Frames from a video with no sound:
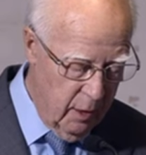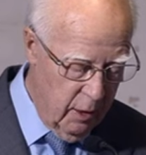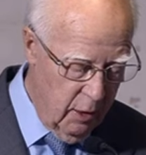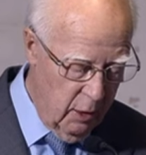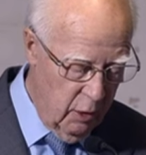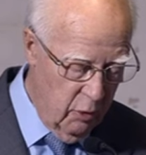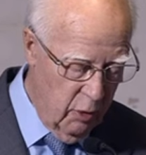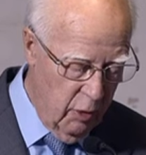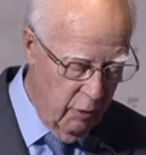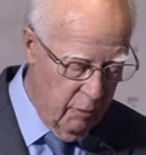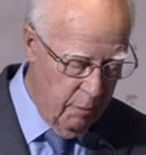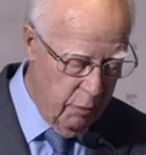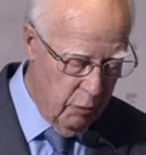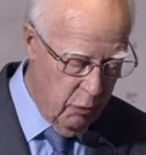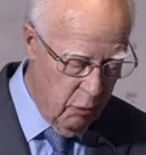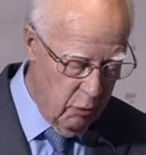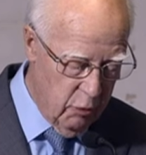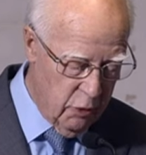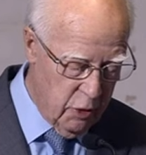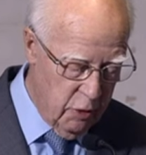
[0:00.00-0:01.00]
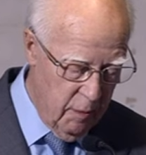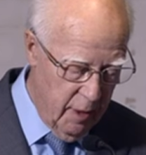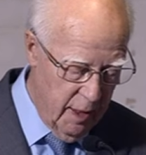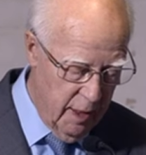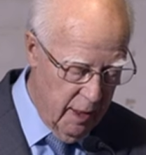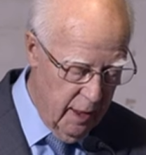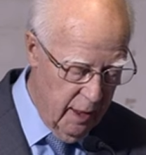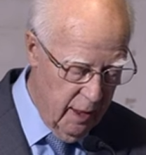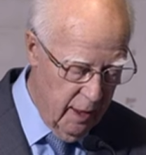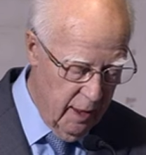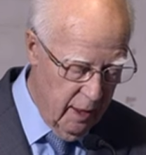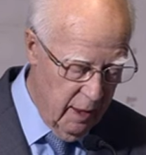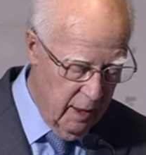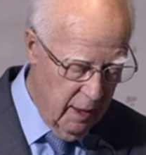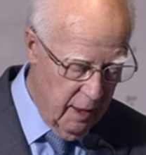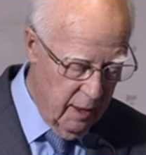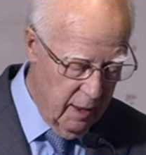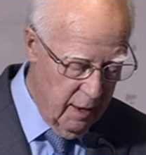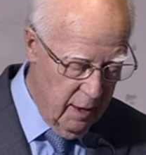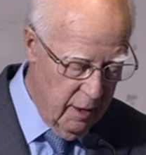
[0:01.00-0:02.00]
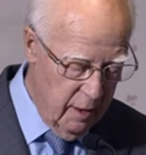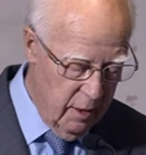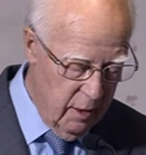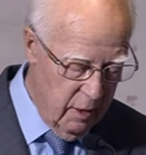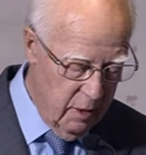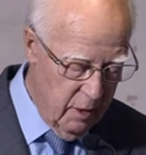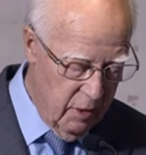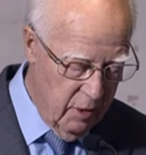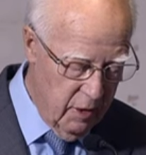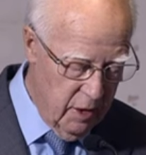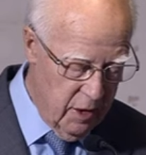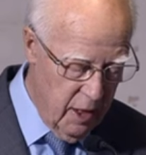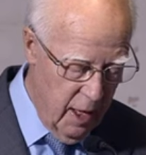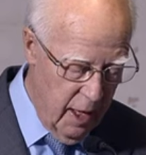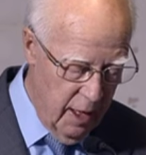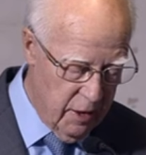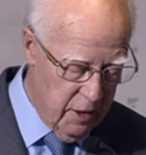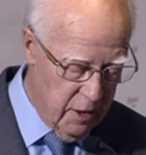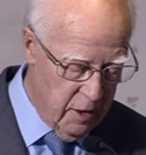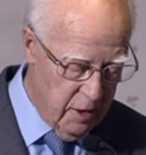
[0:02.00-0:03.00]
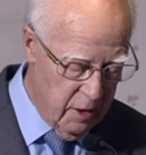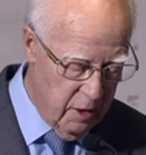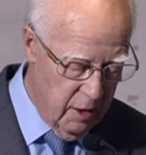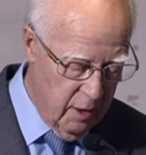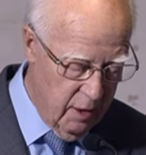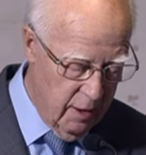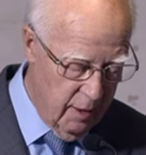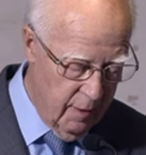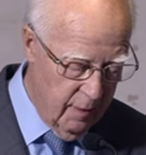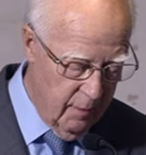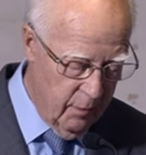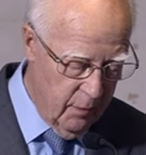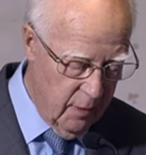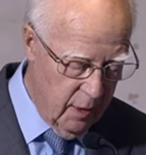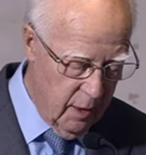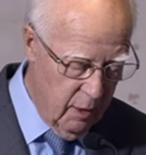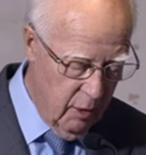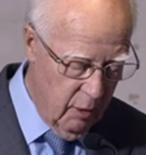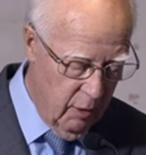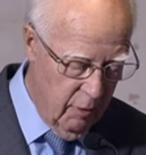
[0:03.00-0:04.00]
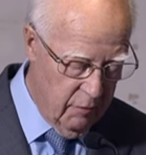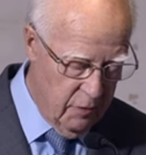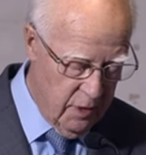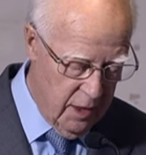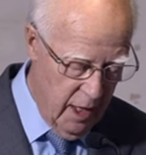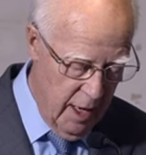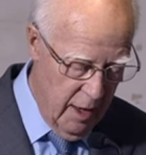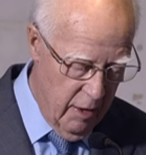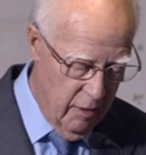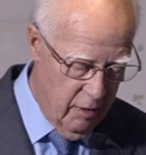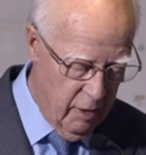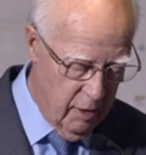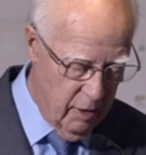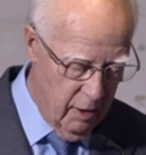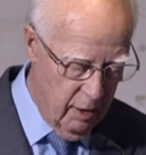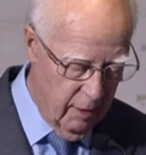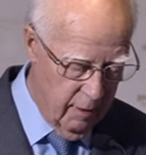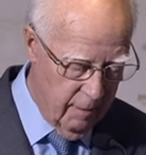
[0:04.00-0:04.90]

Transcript: You have brought me to the dust of death.